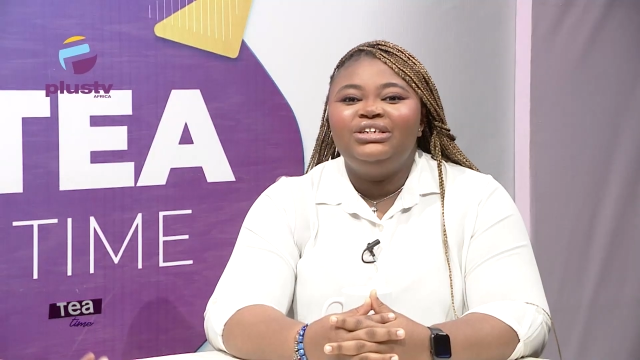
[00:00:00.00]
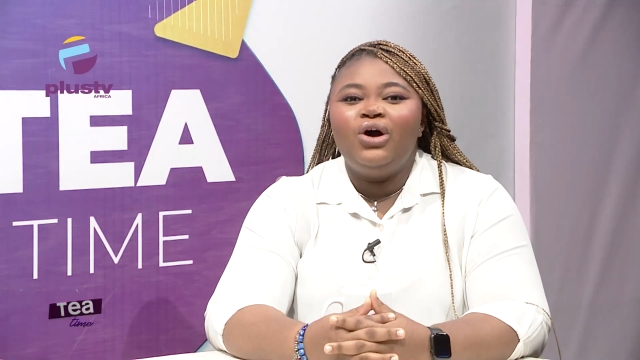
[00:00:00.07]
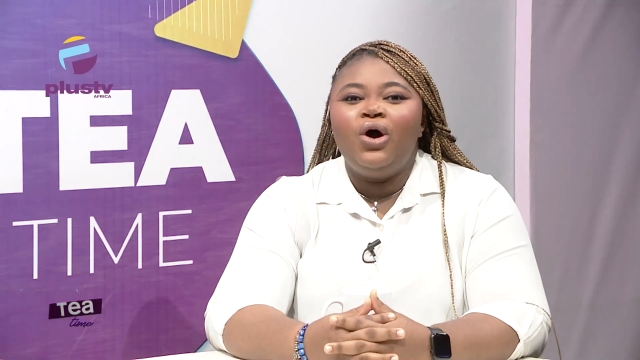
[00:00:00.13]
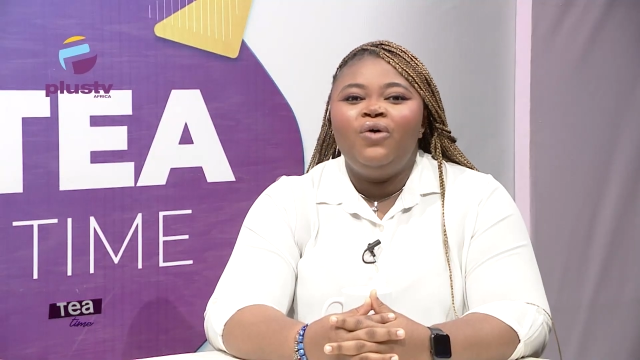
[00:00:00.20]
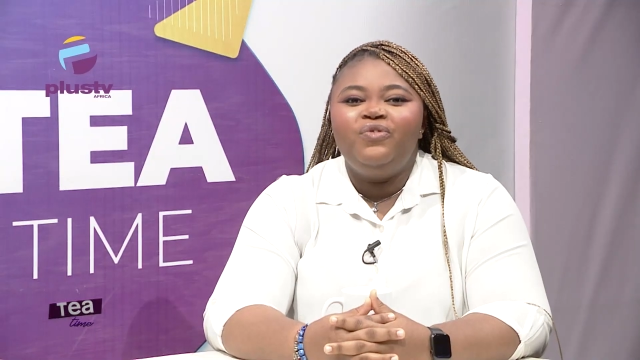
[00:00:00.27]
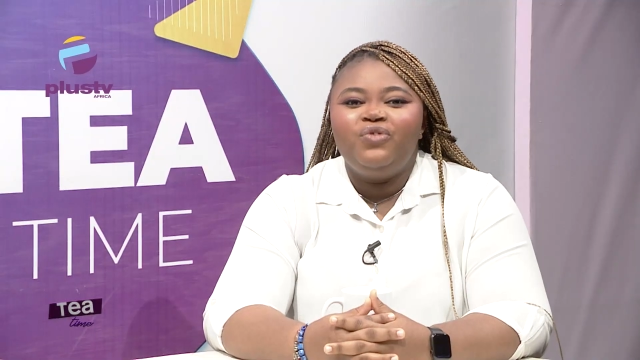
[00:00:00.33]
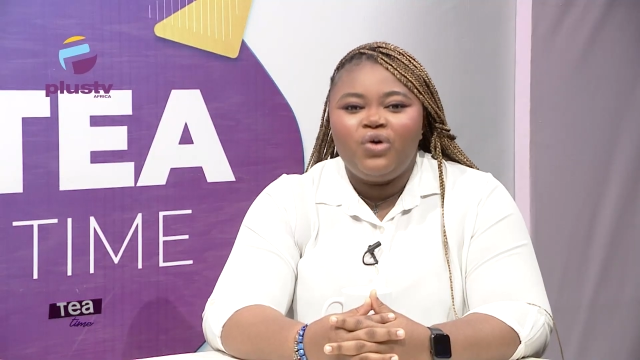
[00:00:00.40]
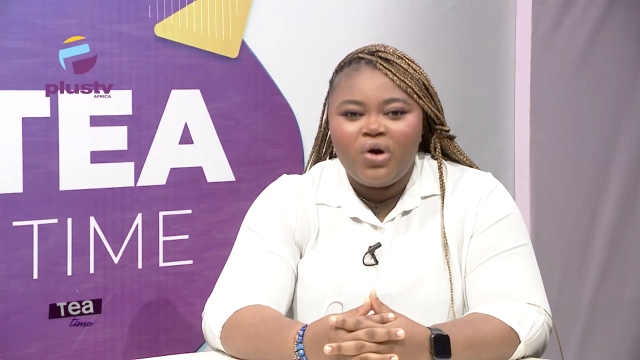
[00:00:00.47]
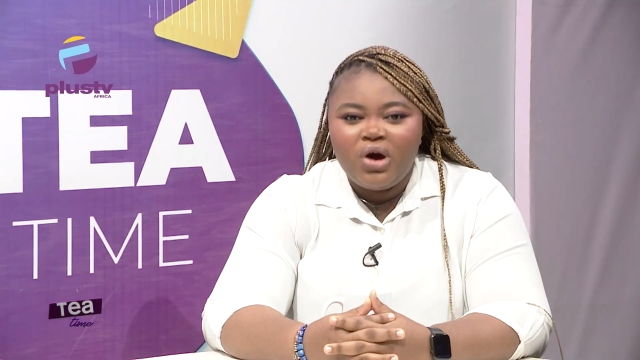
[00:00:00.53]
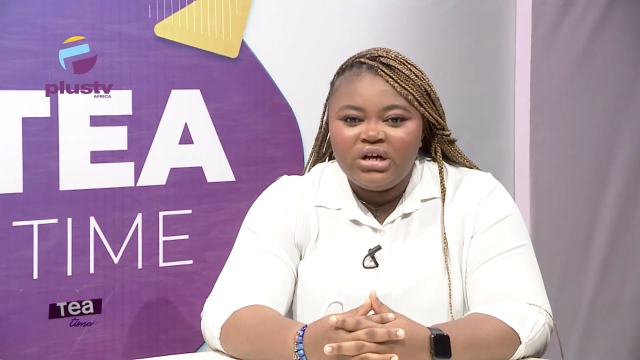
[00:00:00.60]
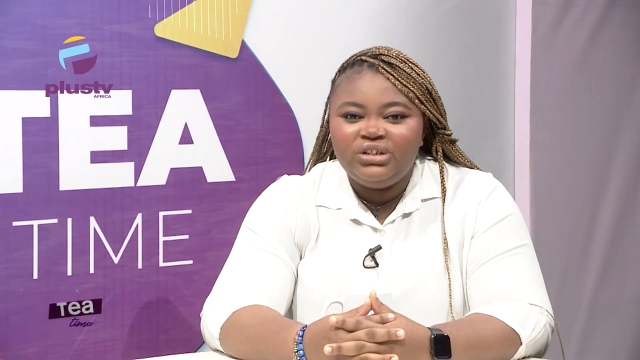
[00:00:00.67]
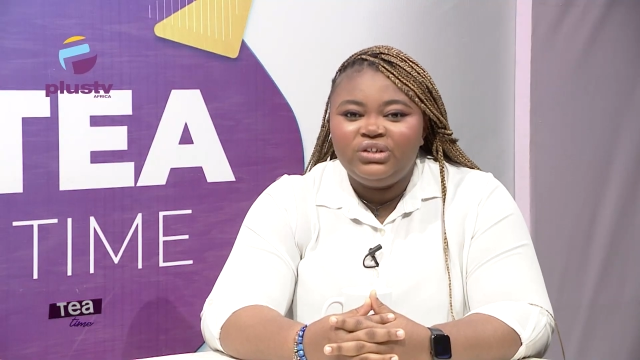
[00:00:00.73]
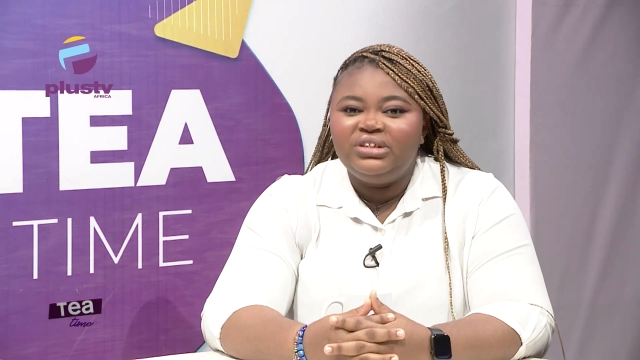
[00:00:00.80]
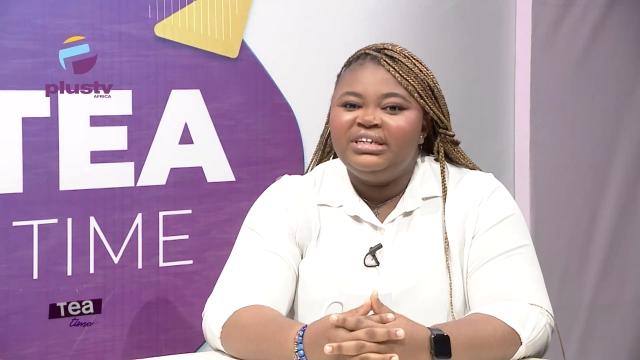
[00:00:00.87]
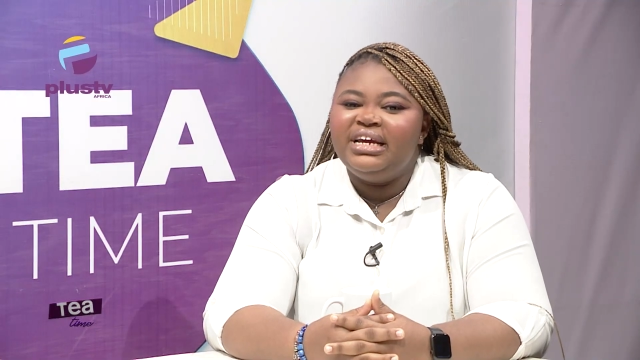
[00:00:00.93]
of
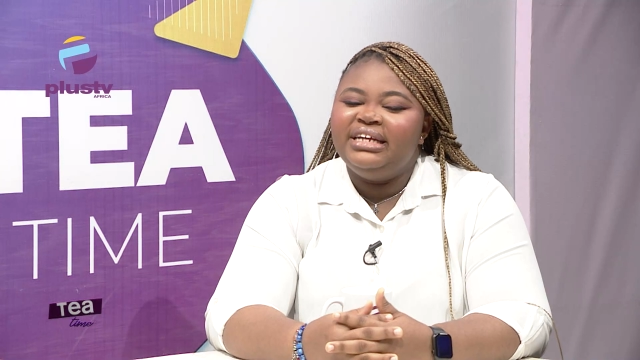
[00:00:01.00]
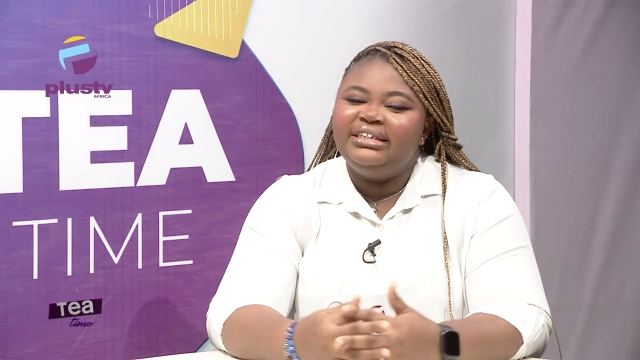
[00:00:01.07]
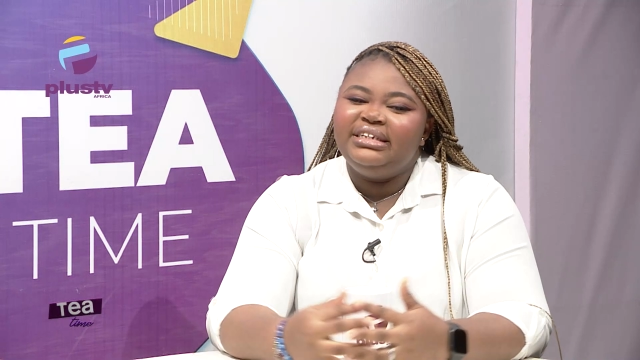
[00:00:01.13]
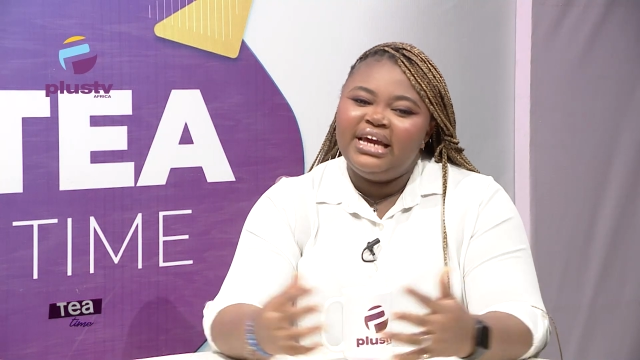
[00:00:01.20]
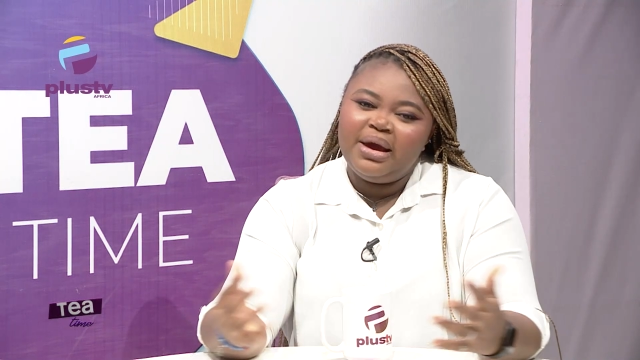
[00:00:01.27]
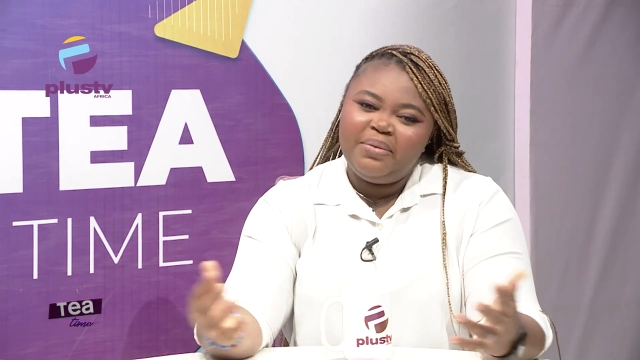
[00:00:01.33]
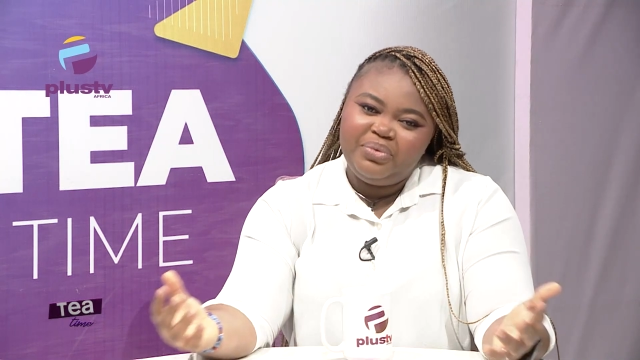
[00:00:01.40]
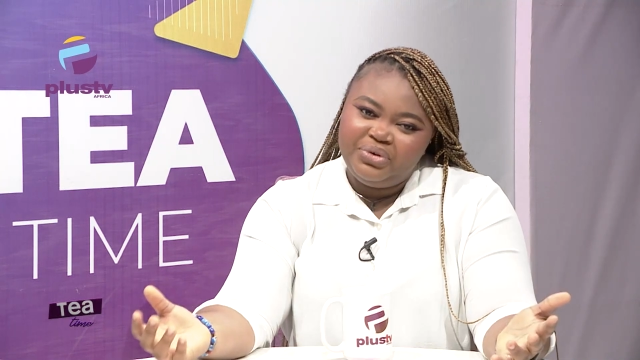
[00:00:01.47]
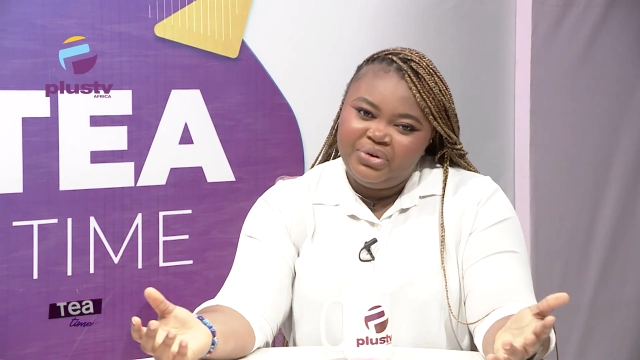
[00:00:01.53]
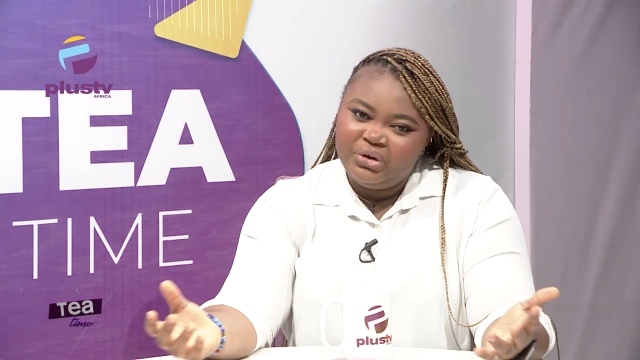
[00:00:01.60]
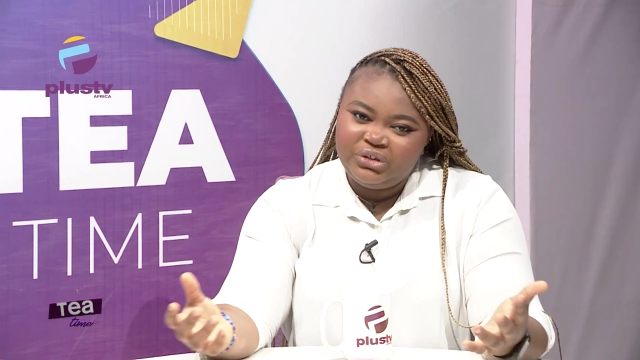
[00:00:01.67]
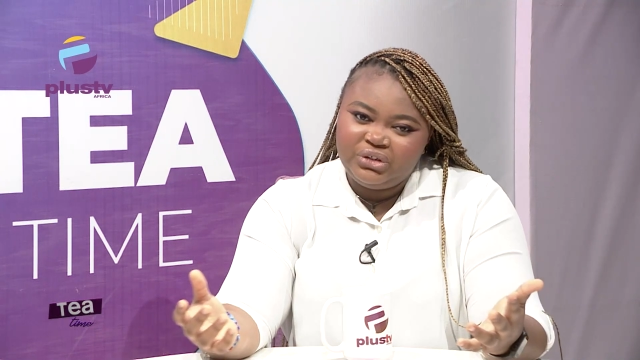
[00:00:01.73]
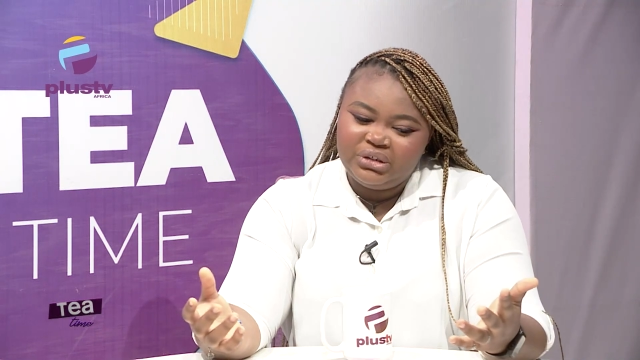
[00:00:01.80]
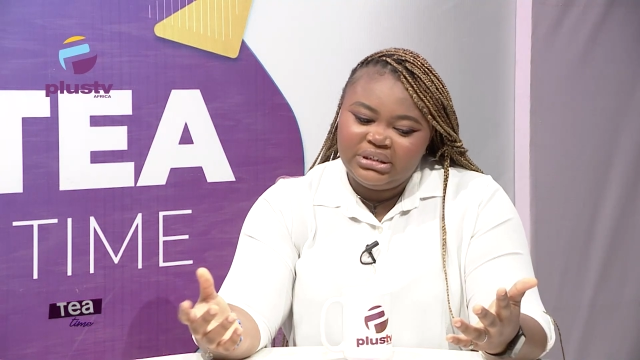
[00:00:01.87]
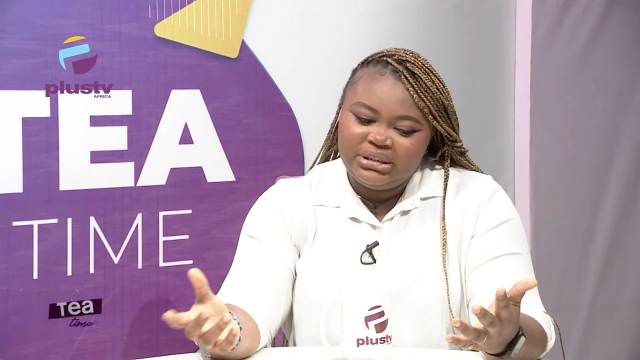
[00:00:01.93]
course to the entire
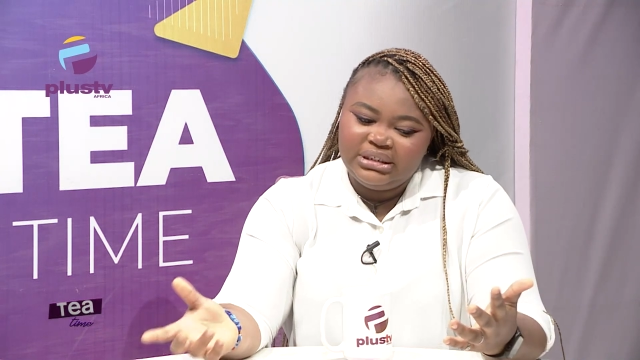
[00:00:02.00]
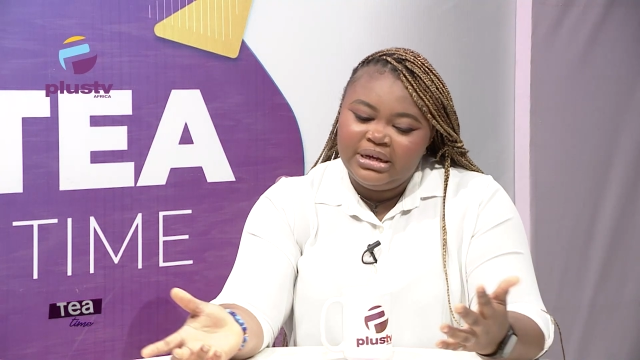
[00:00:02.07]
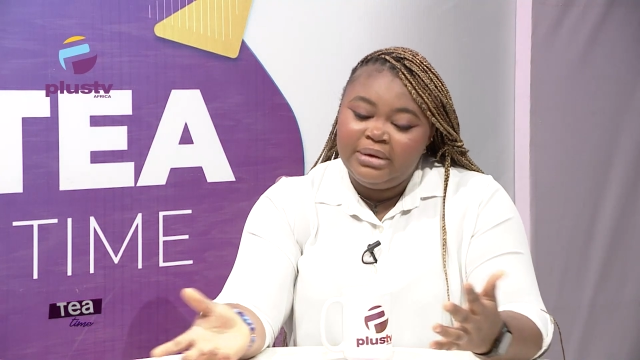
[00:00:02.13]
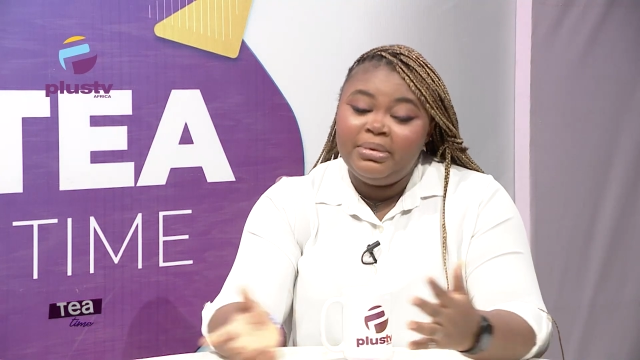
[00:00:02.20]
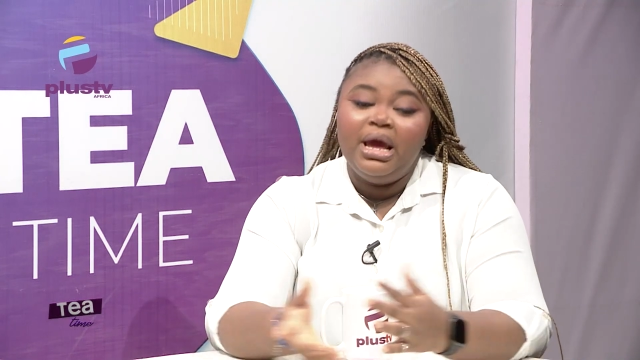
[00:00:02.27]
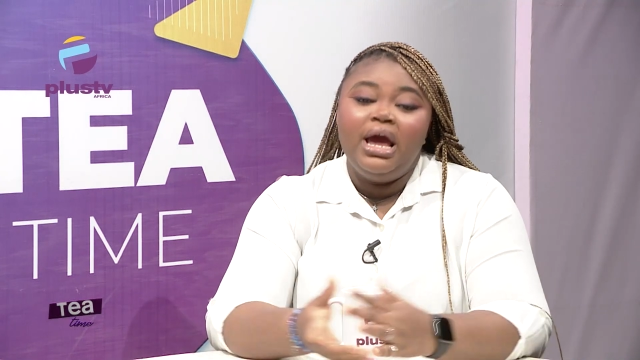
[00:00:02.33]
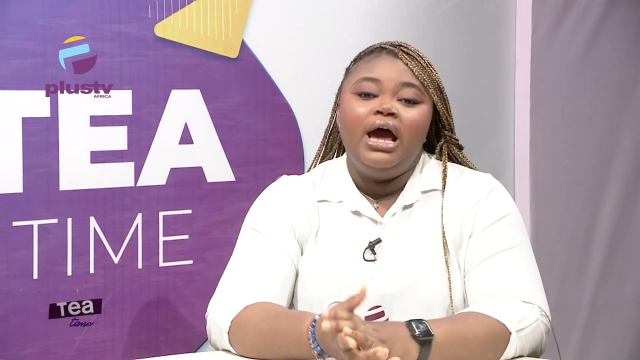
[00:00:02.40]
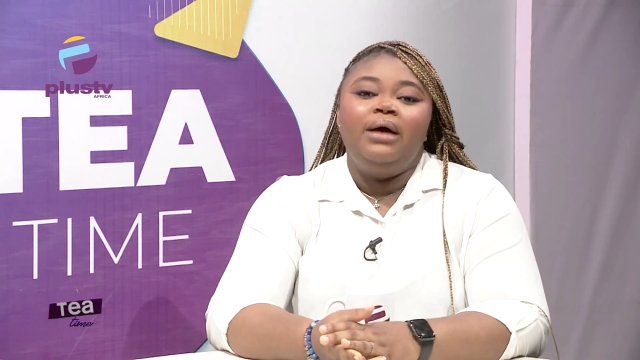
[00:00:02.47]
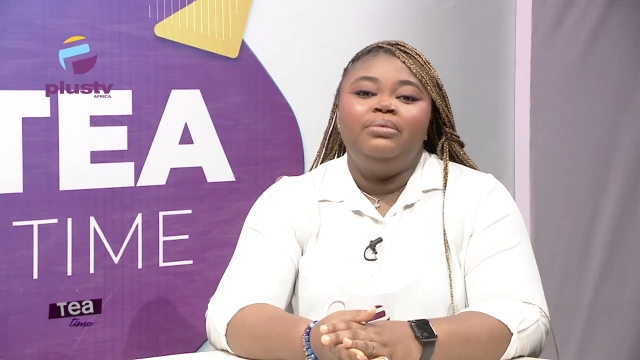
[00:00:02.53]
production team.